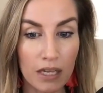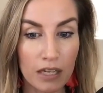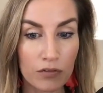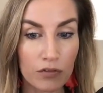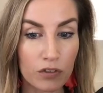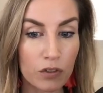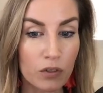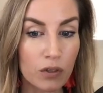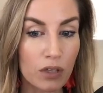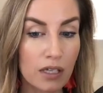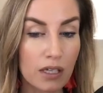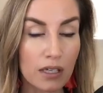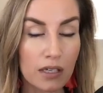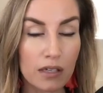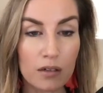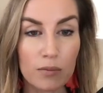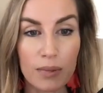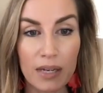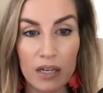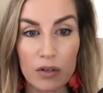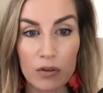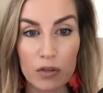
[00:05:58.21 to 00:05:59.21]
If you can get
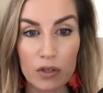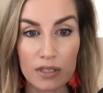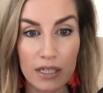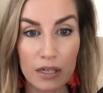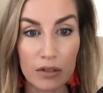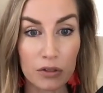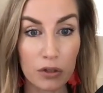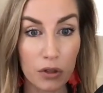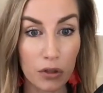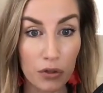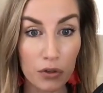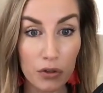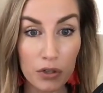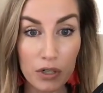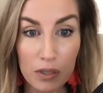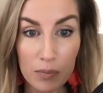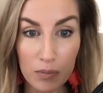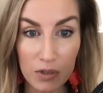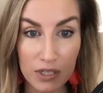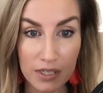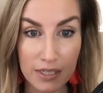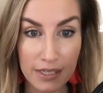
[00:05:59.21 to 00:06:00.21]
your payroll down to
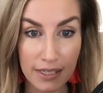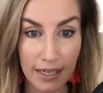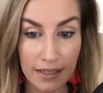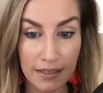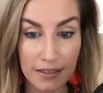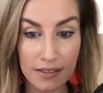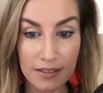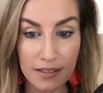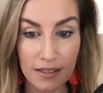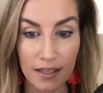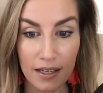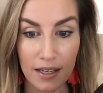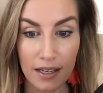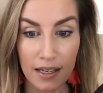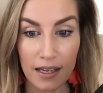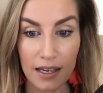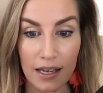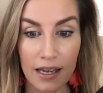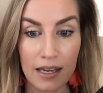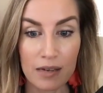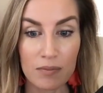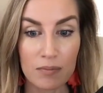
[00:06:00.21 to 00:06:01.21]
30%,
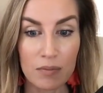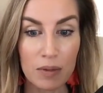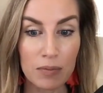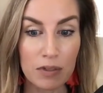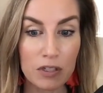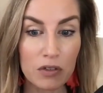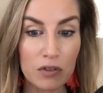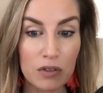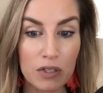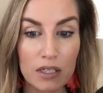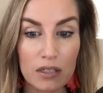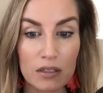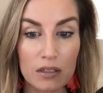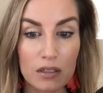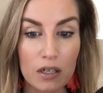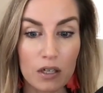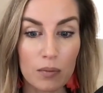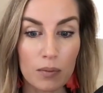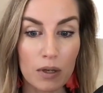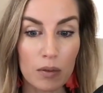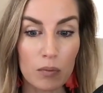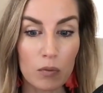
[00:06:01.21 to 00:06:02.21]
and maybe you need a
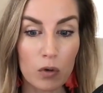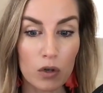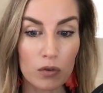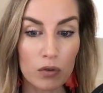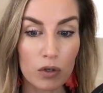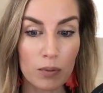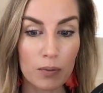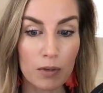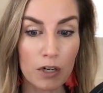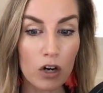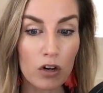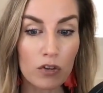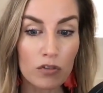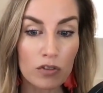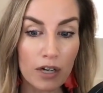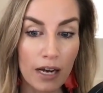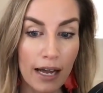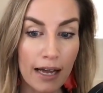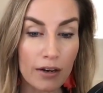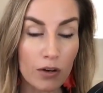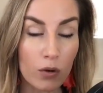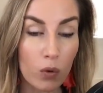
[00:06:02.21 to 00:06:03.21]
little bit more room in
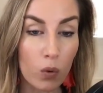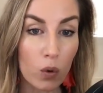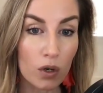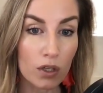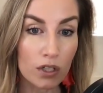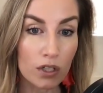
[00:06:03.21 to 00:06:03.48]
overhead, or